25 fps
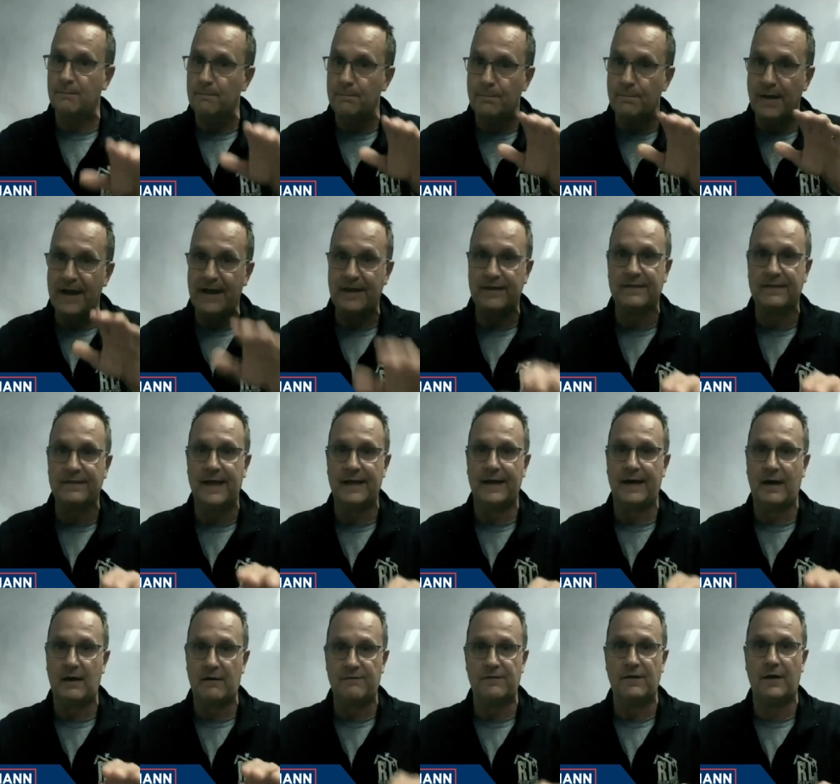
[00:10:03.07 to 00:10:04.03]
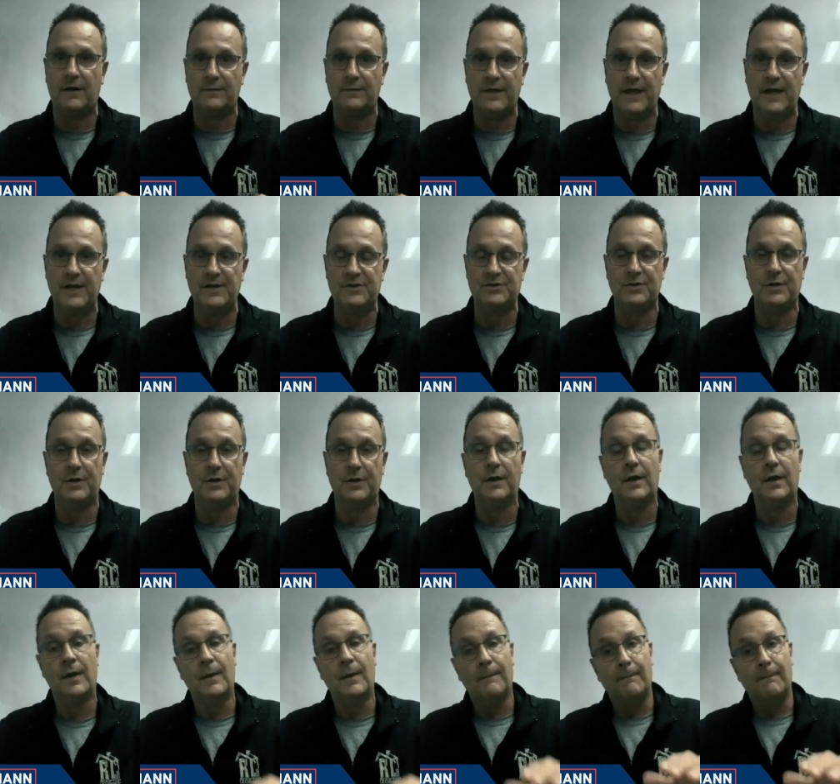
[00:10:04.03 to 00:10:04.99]
make that our foundation.
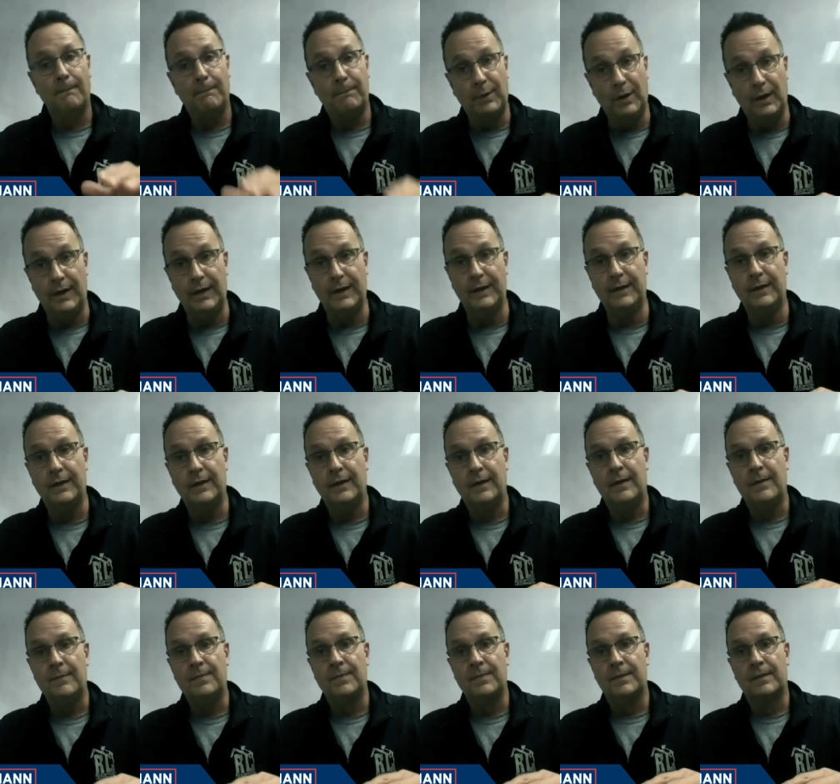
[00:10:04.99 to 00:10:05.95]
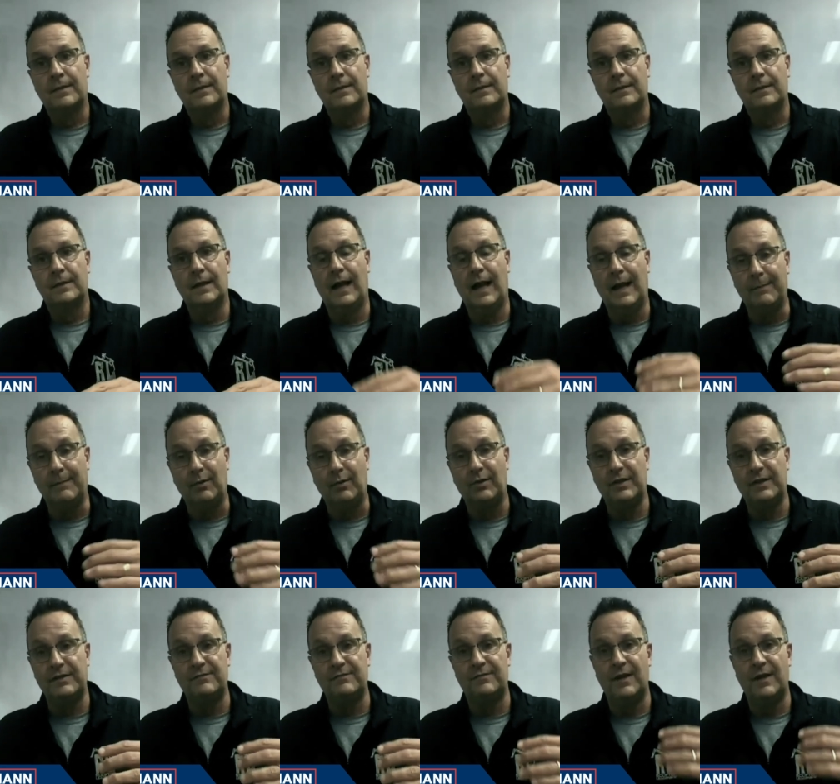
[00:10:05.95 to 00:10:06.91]
But I
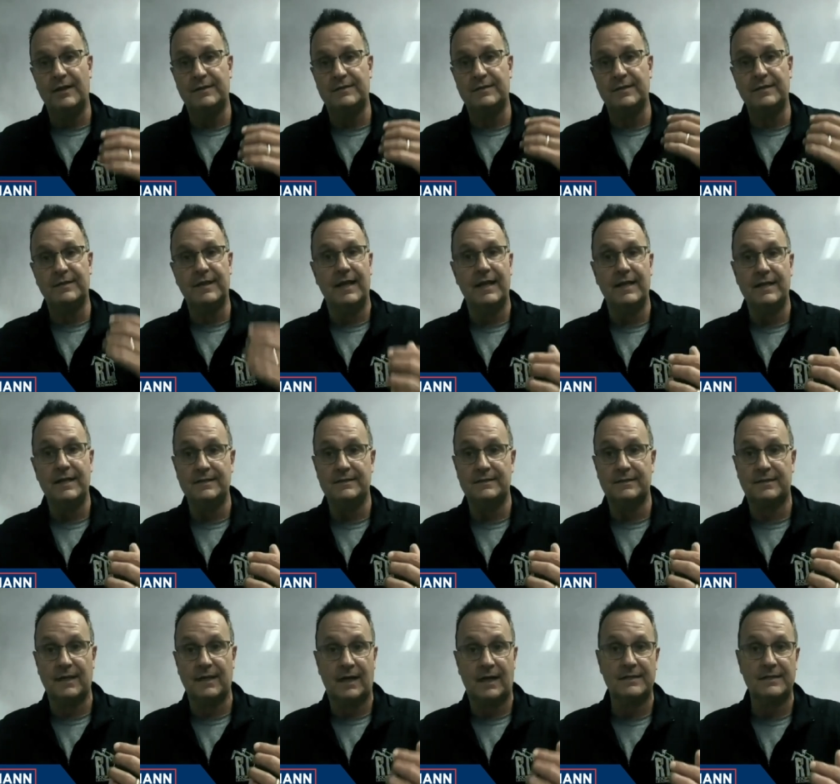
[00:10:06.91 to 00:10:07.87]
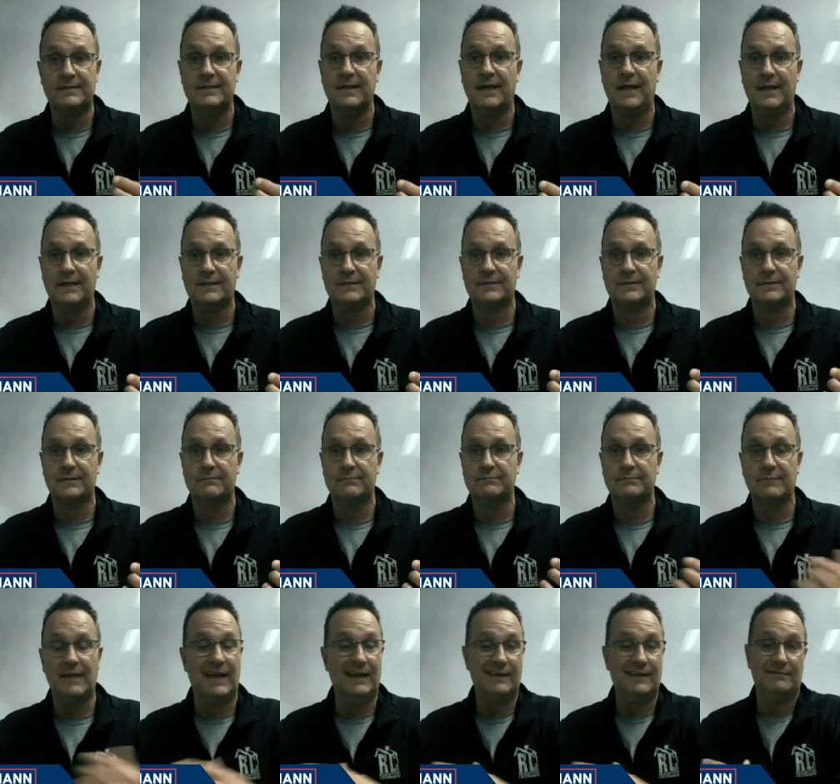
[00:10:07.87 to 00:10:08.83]
believe that today's context,
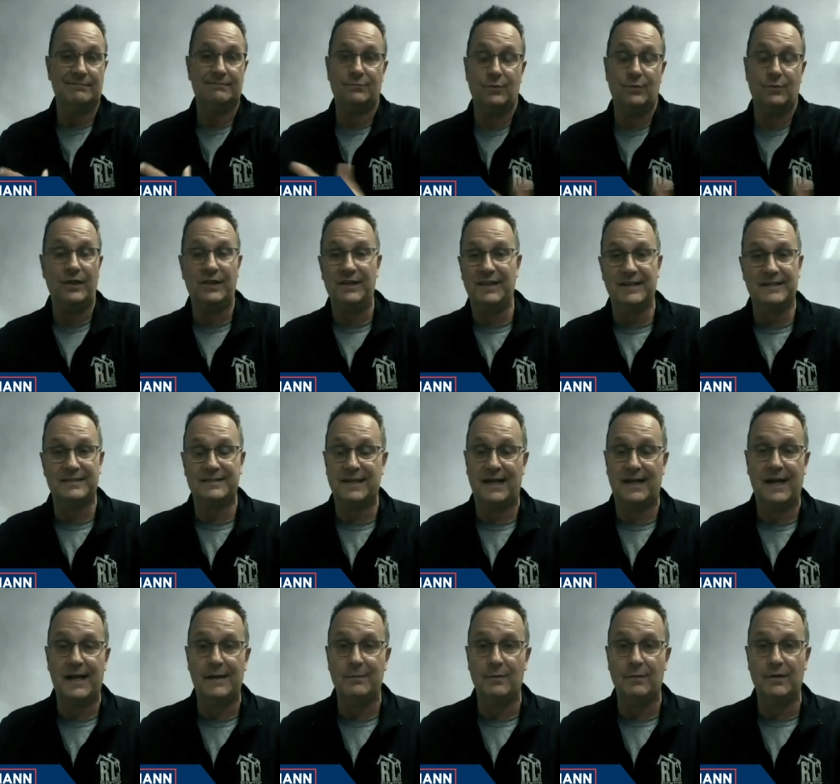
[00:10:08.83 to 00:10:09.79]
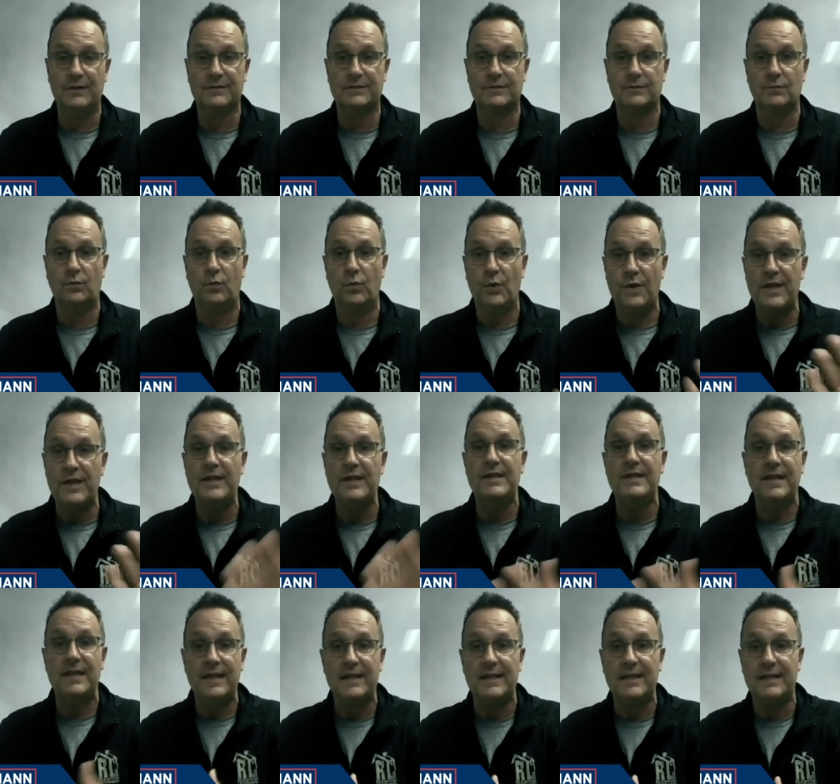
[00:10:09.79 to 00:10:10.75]
and really it's timeless, we
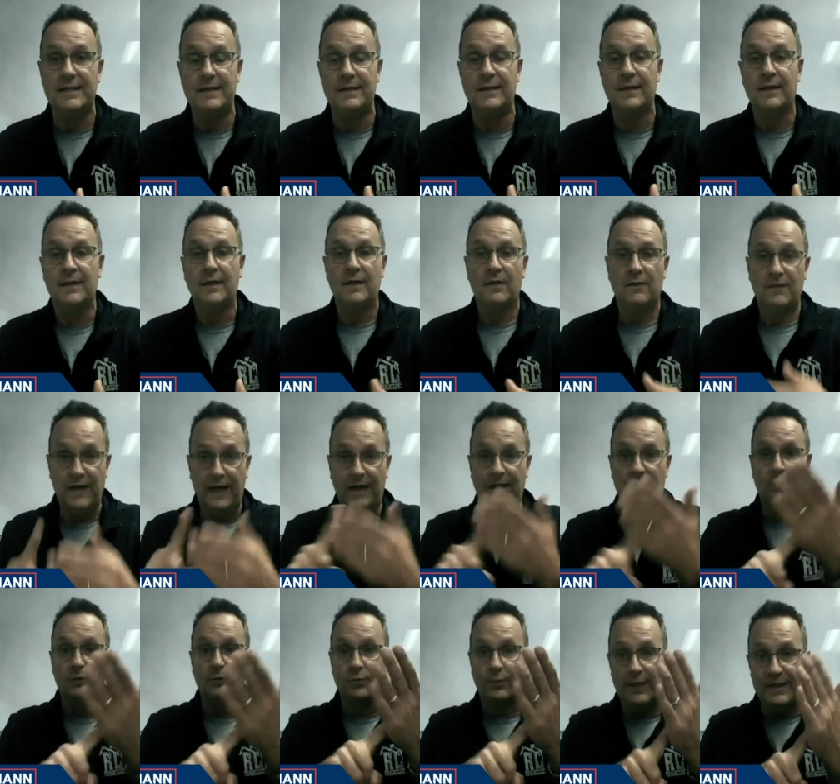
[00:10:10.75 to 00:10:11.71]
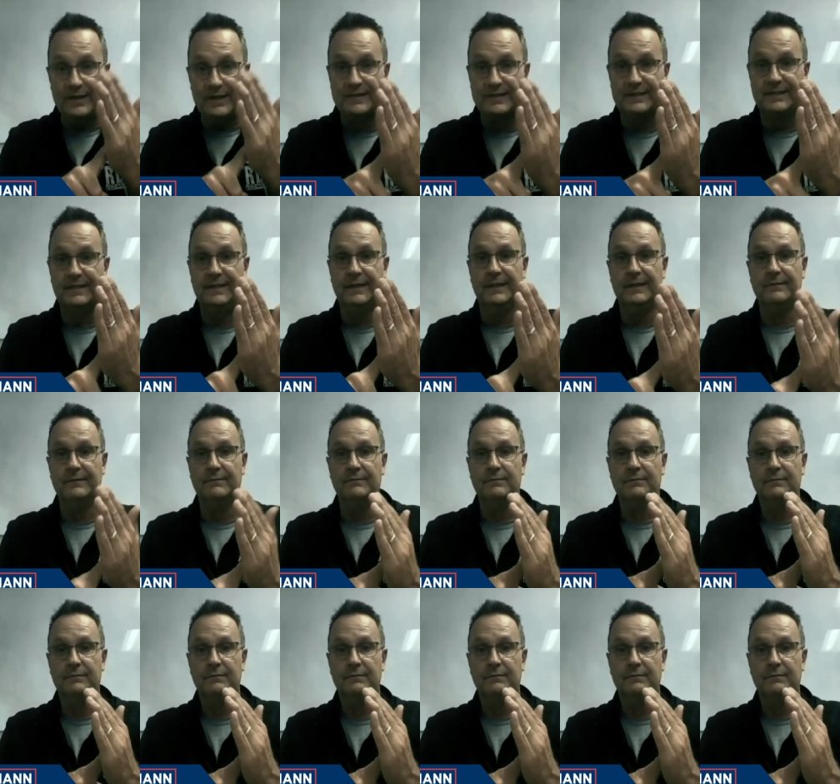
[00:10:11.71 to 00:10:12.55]
need that Lorentzian